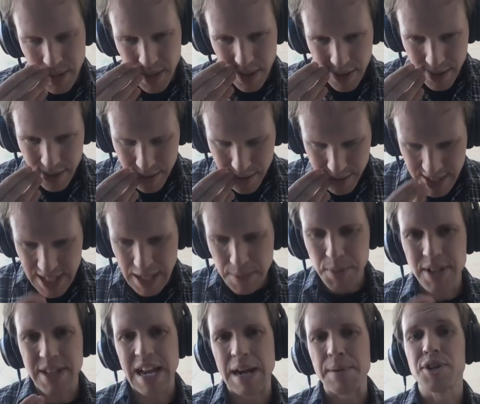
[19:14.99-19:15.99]

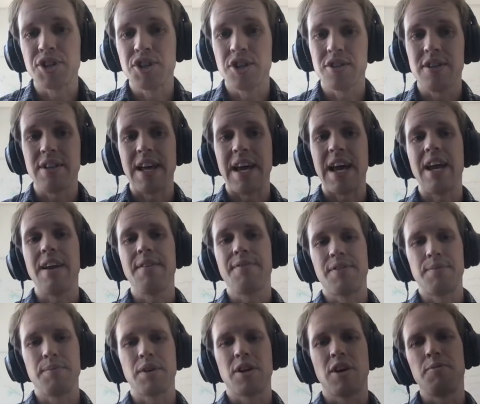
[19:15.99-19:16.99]
CMB temperature today
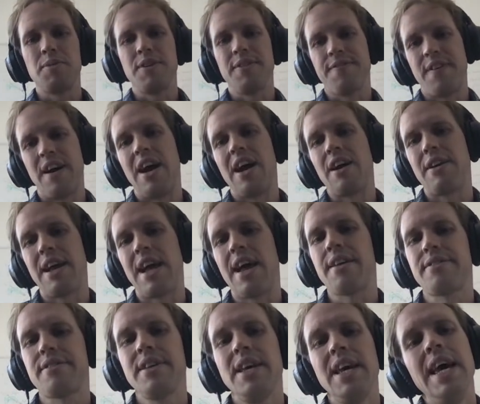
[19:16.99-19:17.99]
from
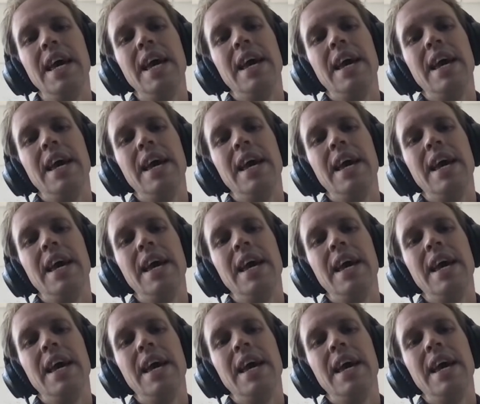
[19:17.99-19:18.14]
Kobe-Firas,